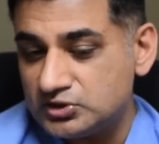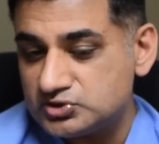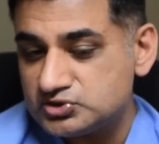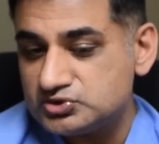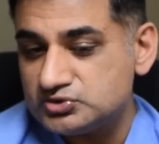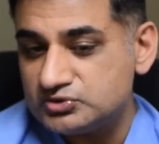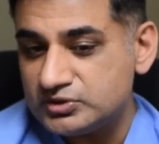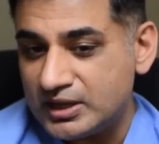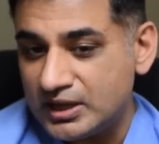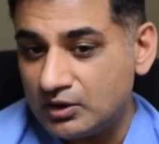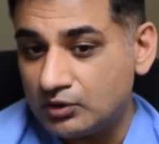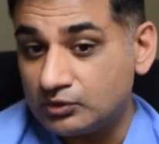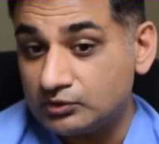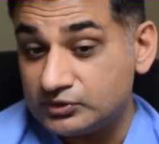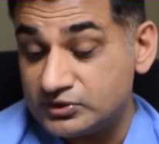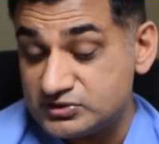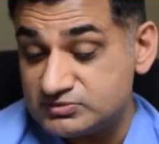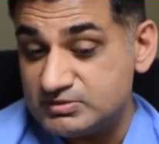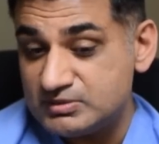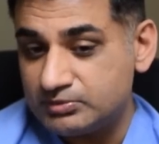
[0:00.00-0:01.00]
issue now, or at
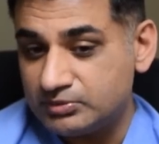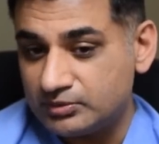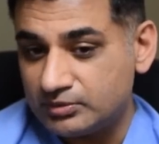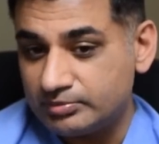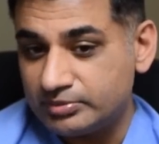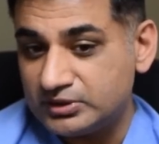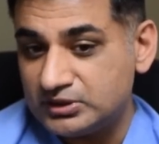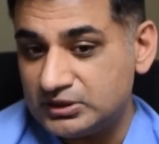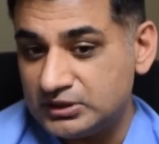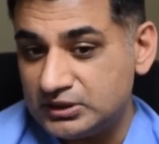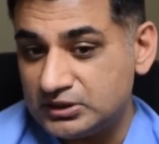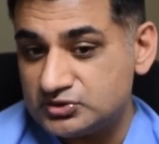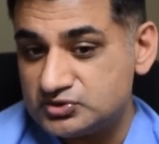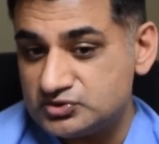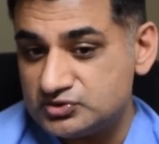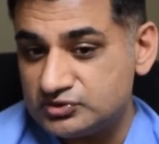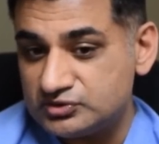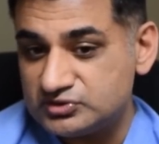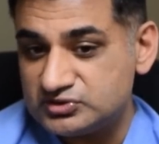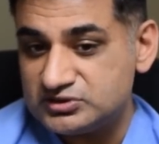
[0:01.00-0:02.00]
least people are bringing it
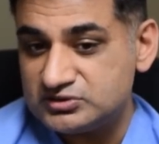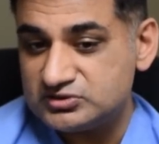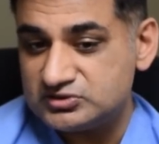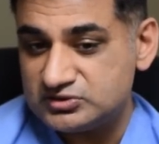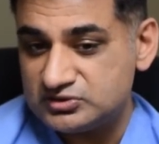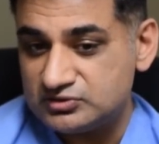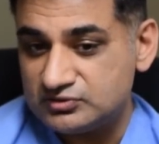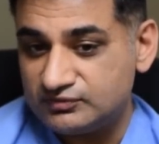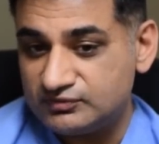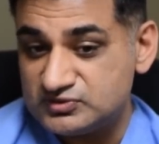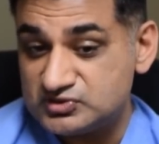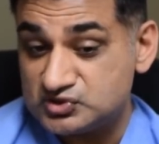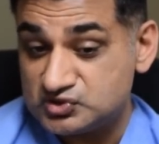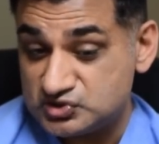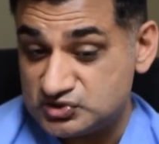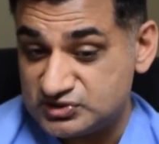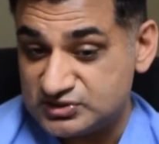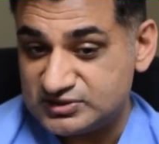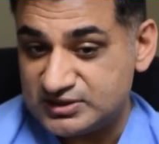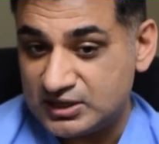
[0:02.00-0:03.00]
to
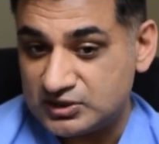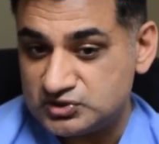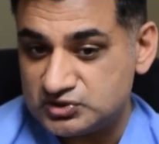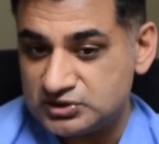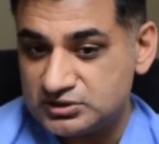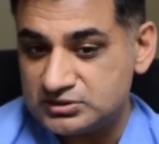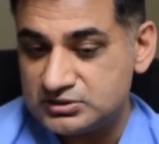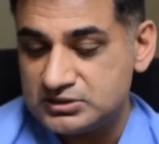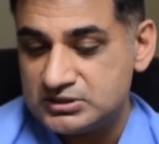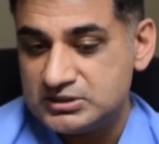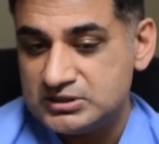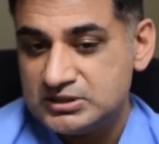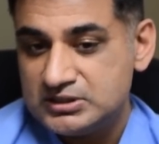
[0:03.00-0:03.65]
physicians' attention.